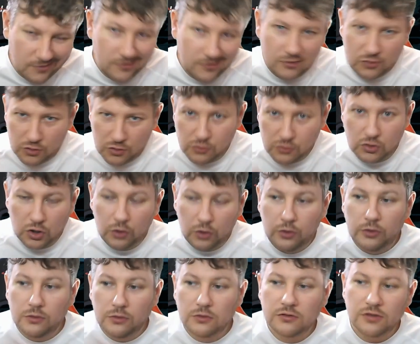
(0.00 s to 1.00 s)

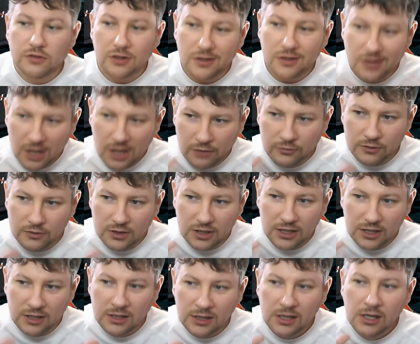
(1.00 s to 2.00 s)
tutorials that
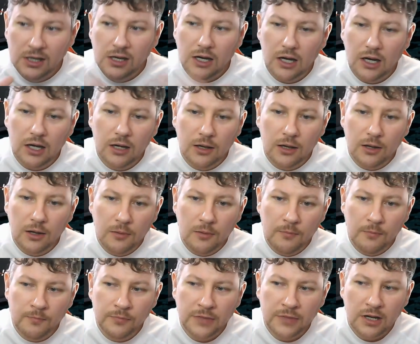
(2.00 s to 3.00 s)
currently
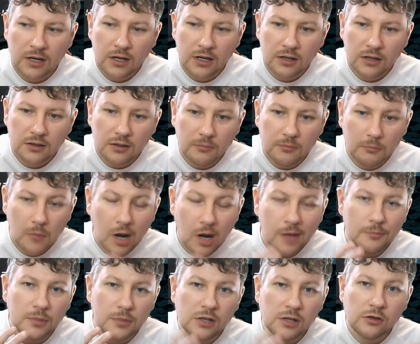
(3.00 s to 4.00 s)
that might
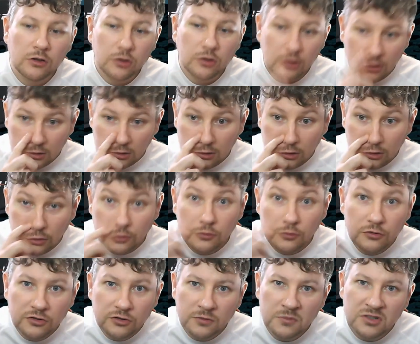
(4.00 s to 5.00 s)
mean that you
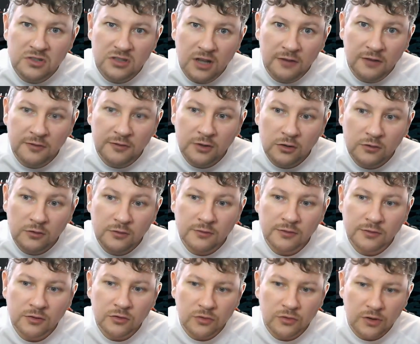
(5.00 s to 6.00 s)
lose some stuff in your
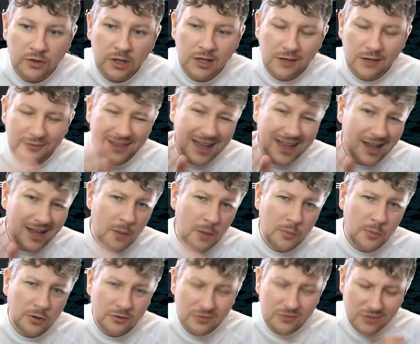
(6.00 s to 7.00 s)
inventory. If that
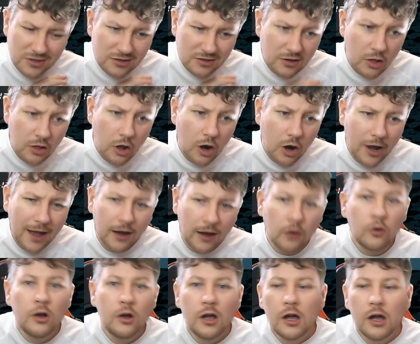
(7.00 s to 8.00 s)
happens, just log out,
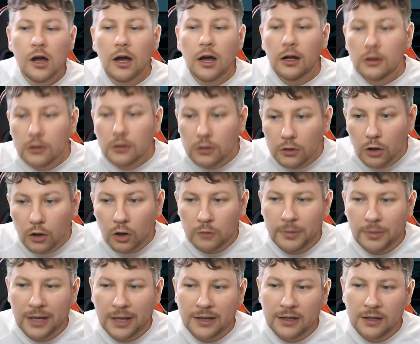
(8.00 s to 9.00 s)
log
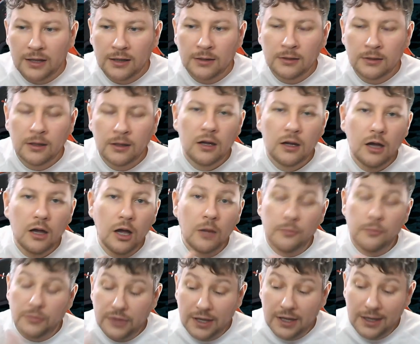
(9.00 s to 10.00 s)
back in. It
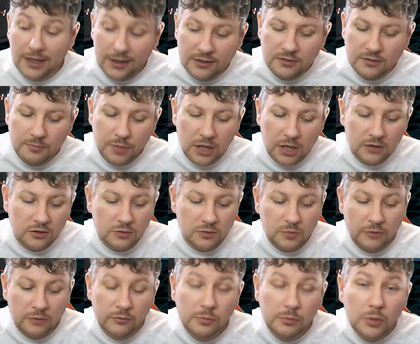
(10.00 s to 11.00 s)
is a bug that's
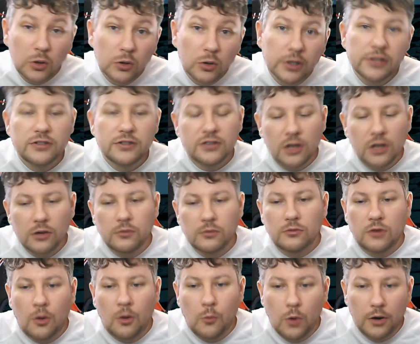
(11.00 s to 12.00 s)
been reported, so
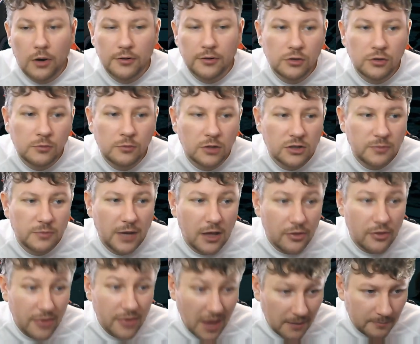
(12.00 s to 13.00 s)
don't worry too much about
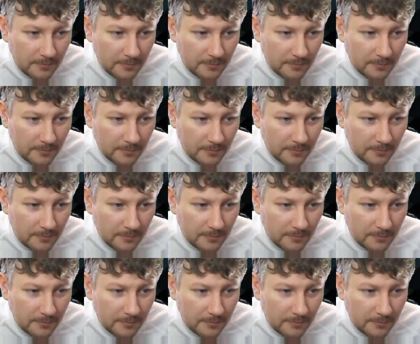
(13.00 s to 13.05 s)
that.